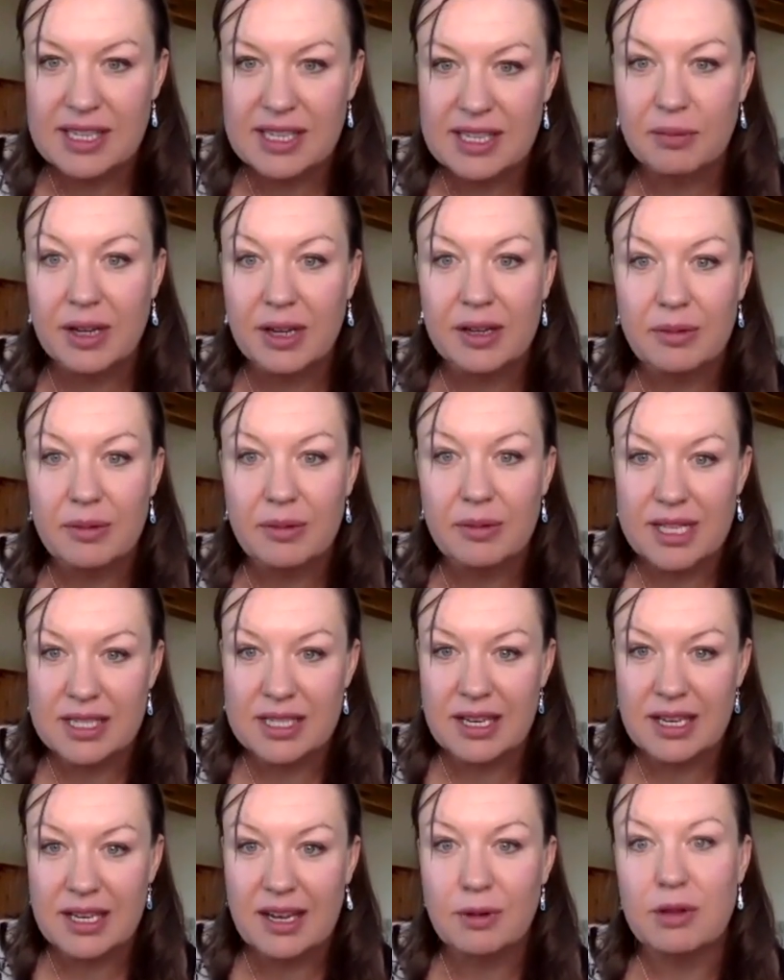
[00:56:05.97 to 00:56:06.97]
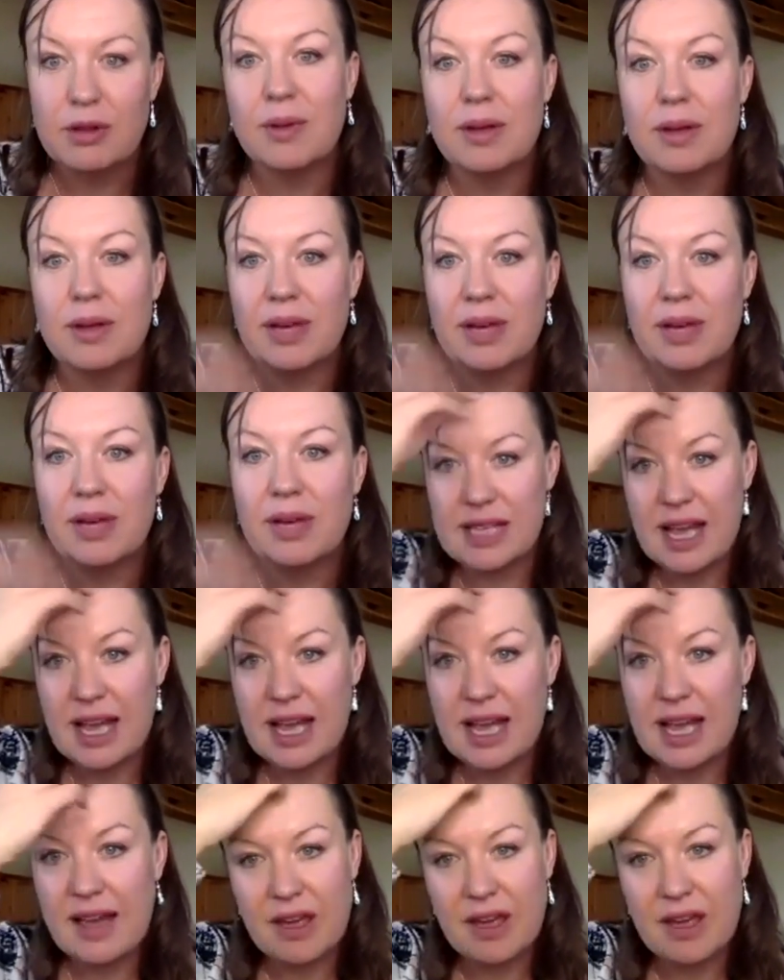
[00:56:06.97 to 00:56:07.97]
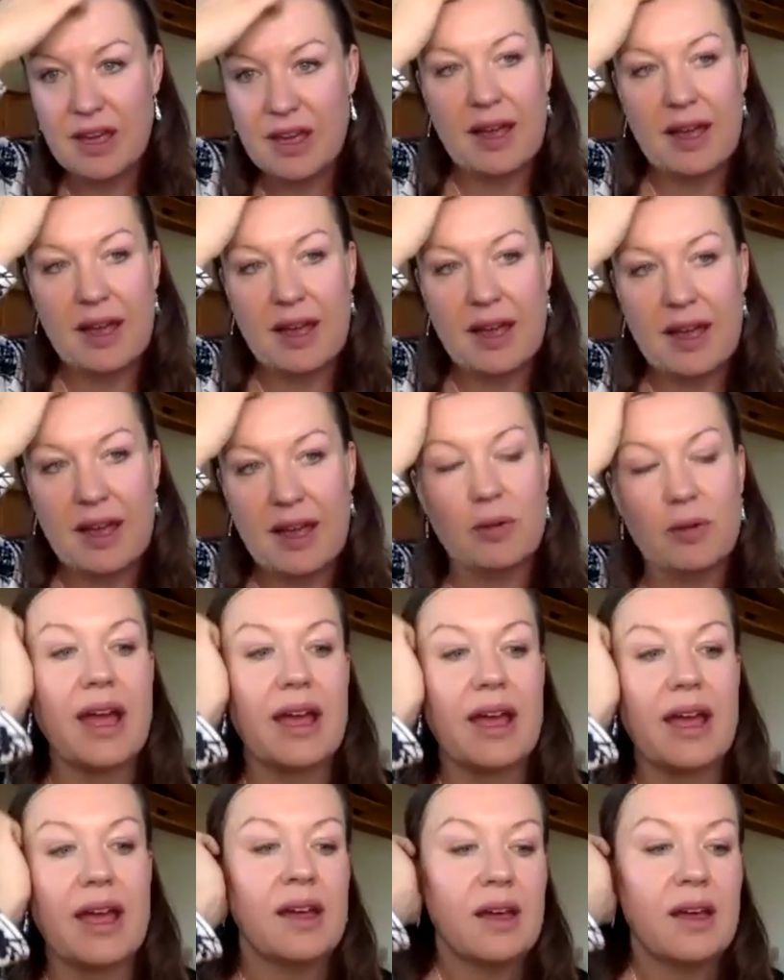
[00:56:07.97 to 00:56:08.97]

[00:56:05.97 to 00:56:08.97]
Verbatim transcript: really resonated with me because i feel like with my